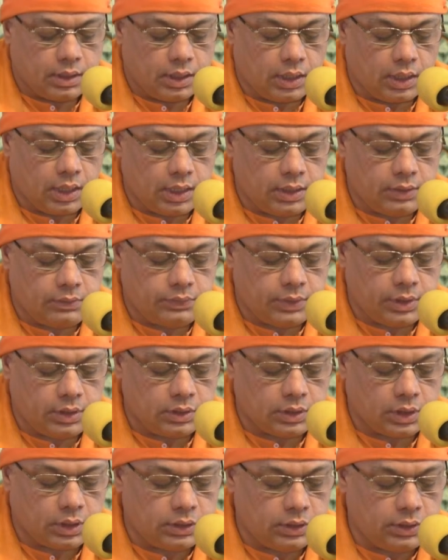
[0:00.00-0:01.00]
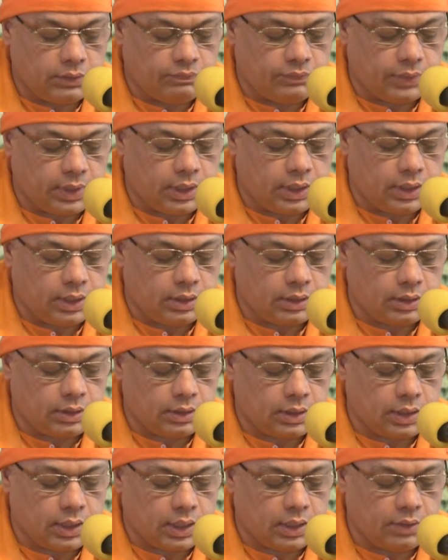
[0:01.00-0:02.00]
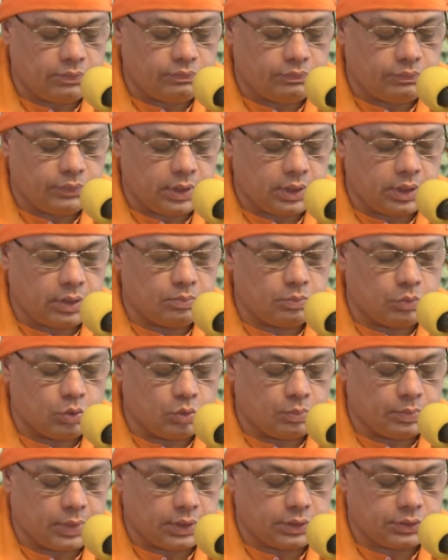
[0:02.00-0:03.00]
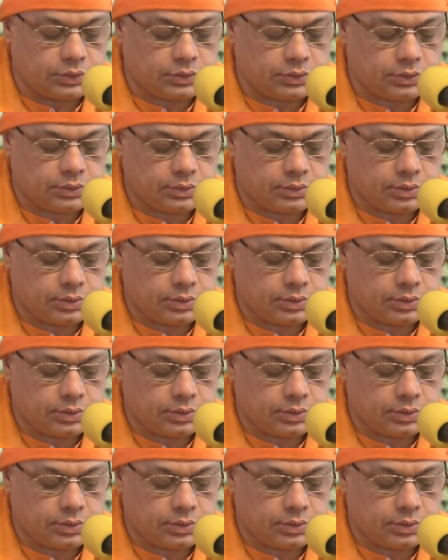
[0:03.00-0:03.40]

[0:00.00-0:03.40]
Life is on the wane every moment.